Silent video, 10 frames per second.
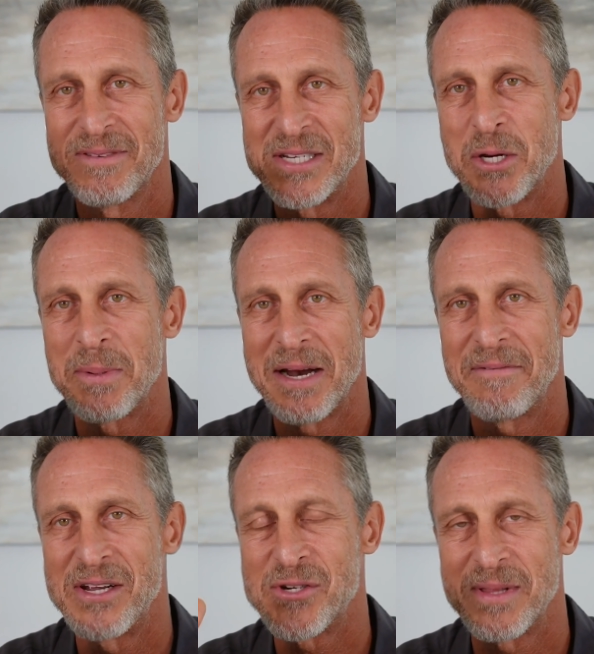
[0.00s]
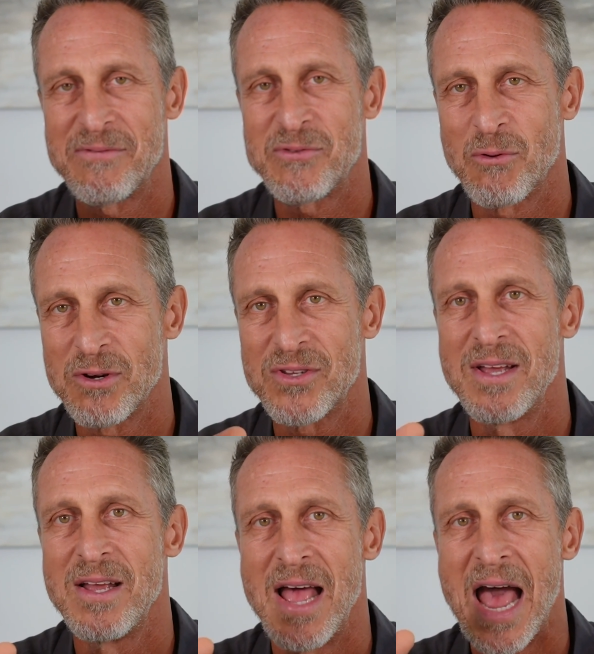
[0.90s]
to Seatopia.fish where they've sourced
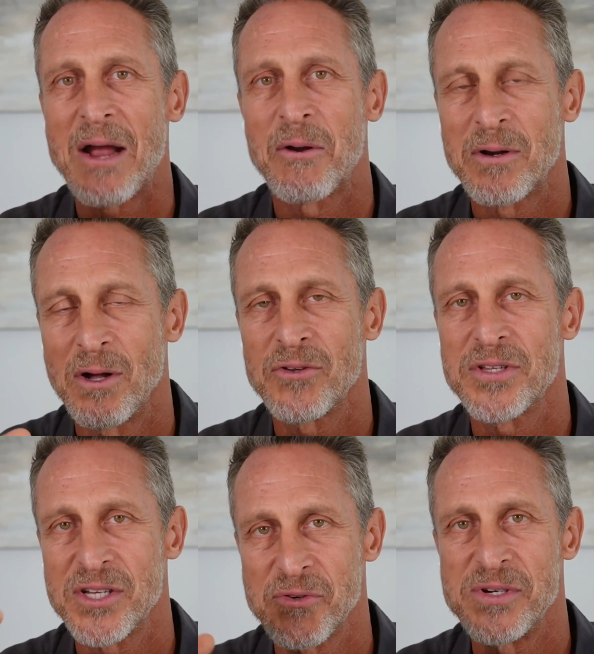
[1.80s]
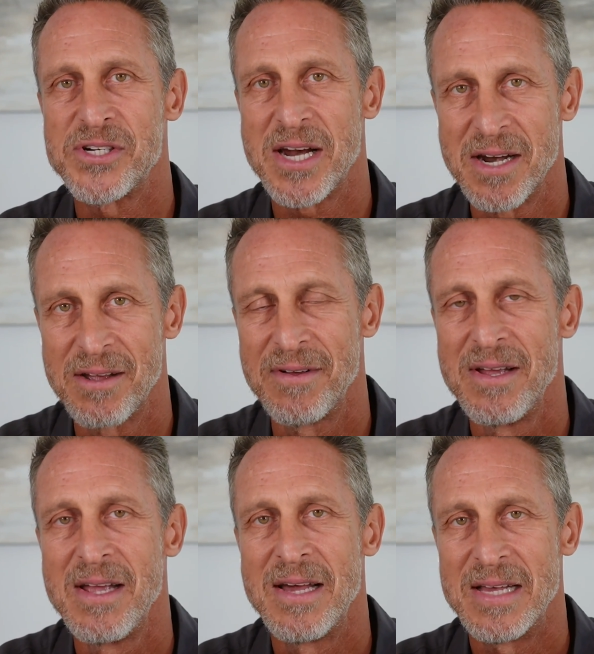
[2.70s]
aquaculture that's regenerative.
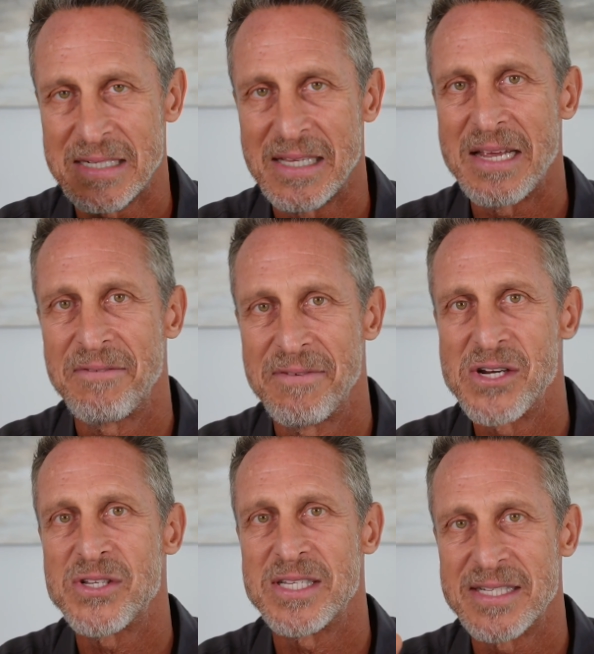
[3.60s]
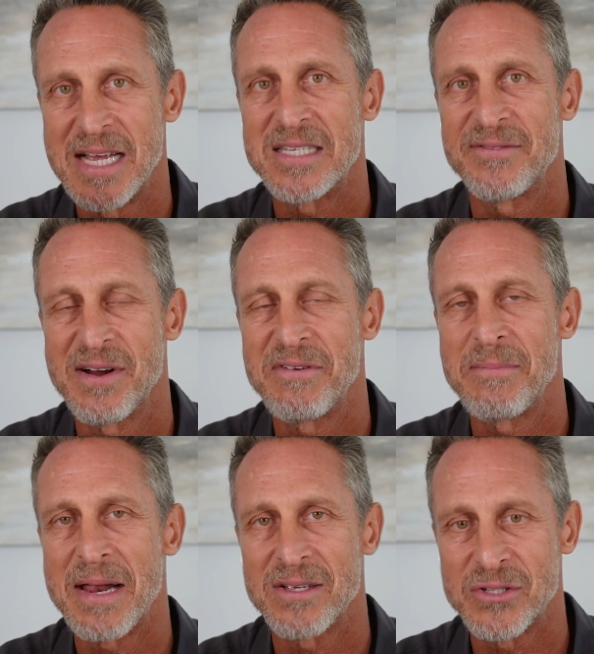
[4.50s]
It's clean fish that's tested for heavy
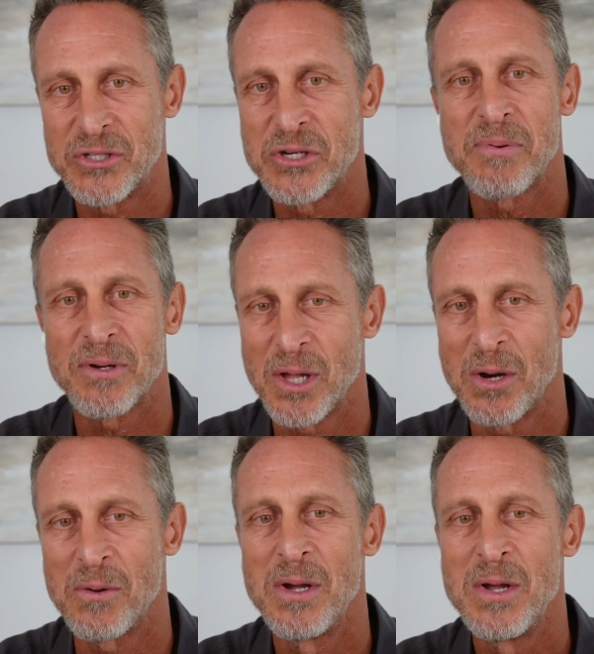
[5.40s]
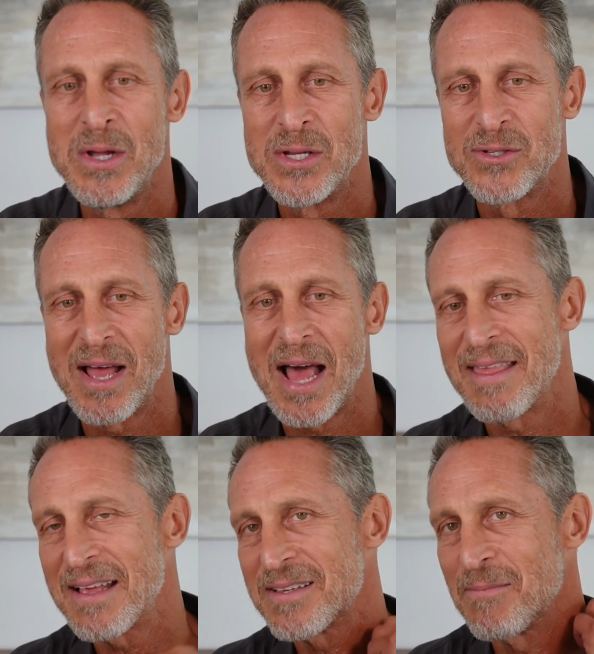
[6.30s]
metals. It's super low. So I
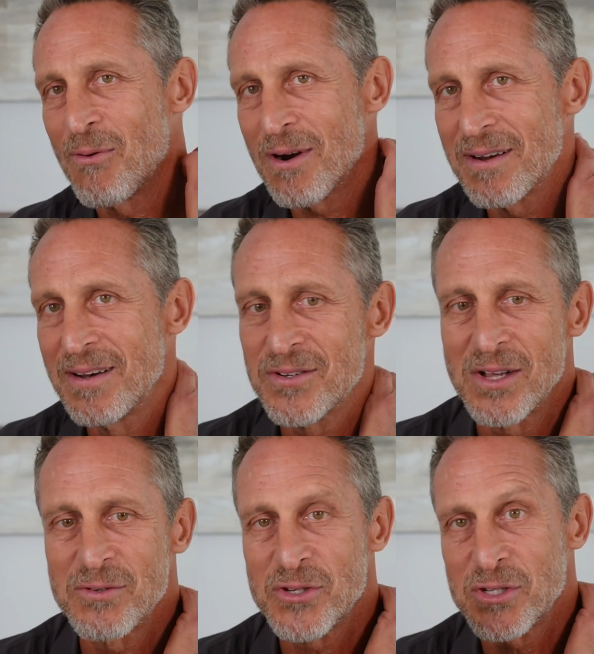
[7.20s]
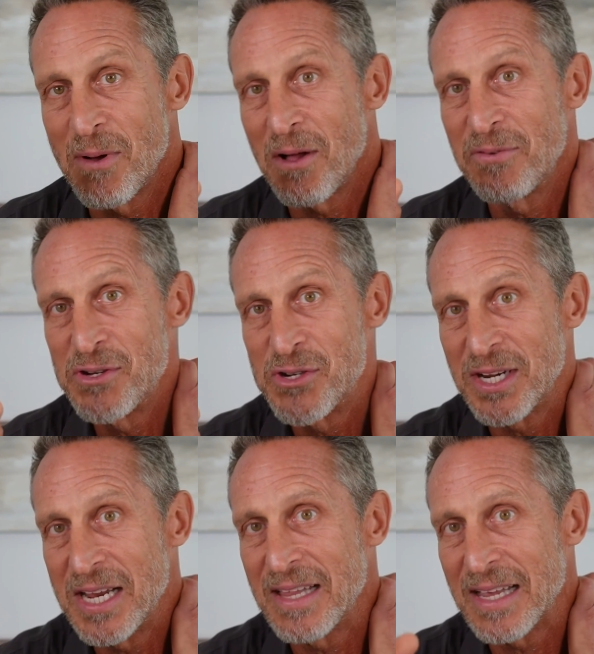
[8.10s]
think it's important. There's also small fish you
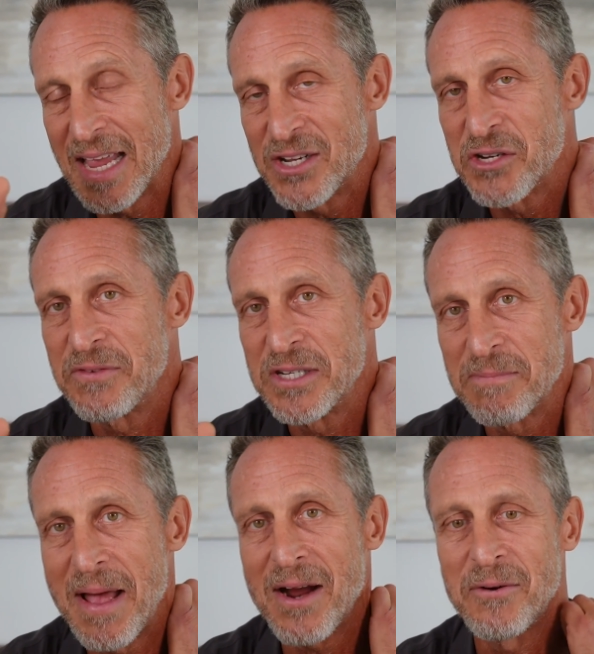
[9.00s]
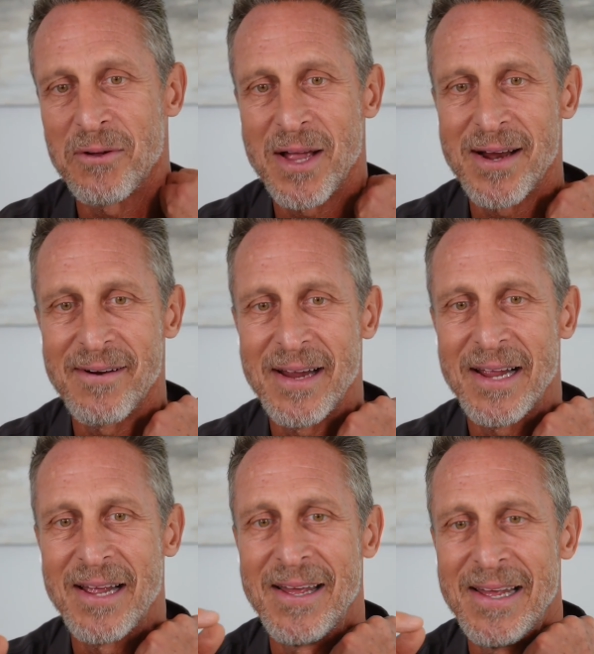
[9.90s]
can eat, like anchovies, mackerel, herring,